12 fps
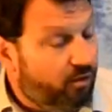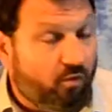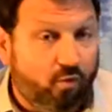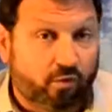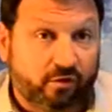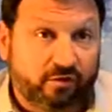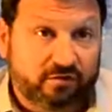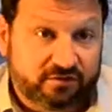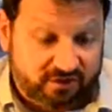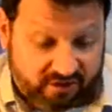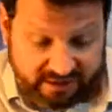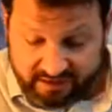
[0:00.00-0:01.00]
or
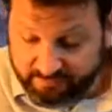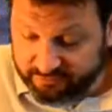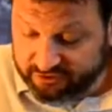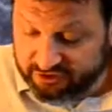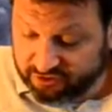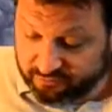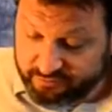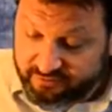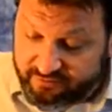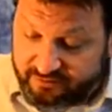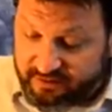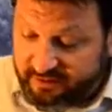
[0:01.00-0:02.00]
to heat up your
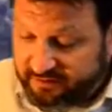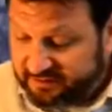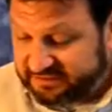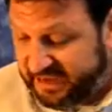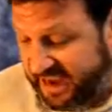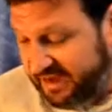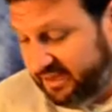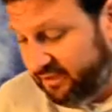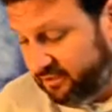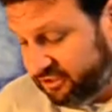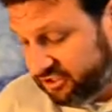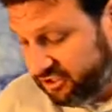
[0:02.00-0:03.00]
soup. This handy
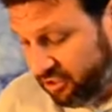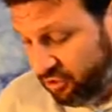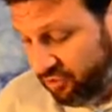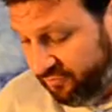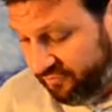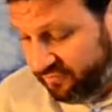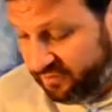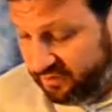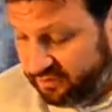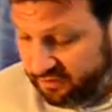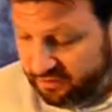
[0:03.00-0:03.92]
little stove,